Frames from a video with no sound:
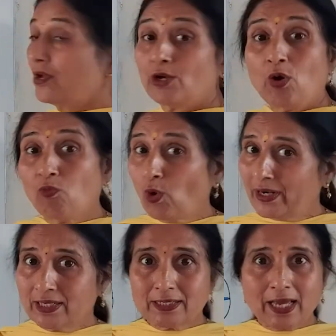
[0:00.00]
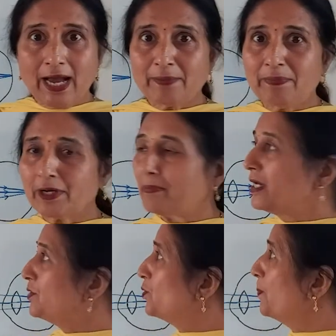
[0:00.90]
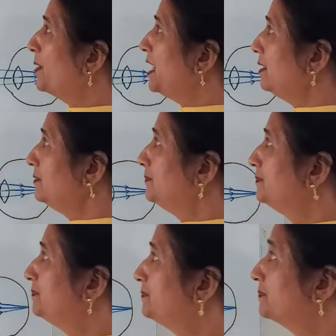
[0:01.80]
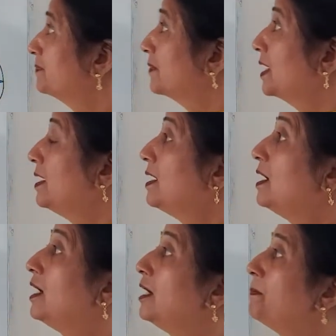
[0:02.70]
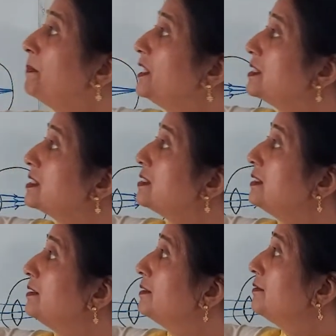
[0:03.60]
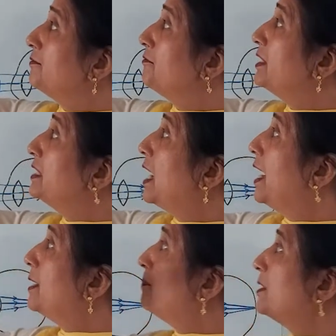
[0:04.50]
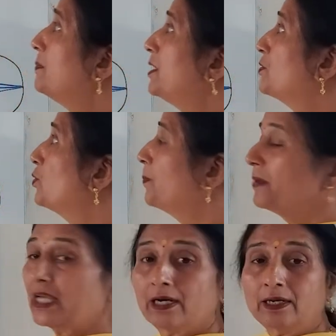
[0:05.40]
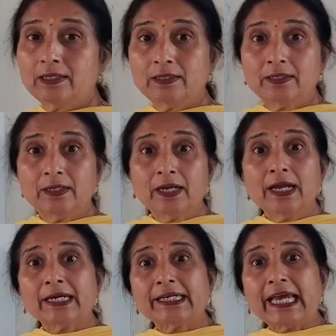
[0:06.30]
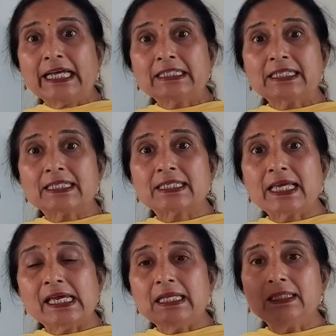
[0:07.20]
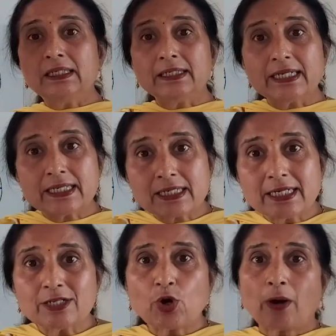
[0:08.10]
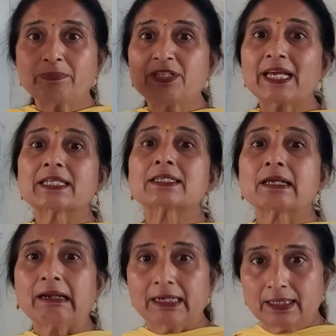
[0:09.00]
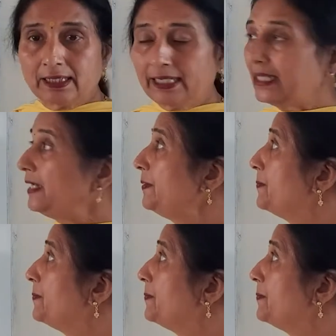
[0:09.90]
Now, what is hypermetropia? A person with hypermetropia can see the distant objects clearly,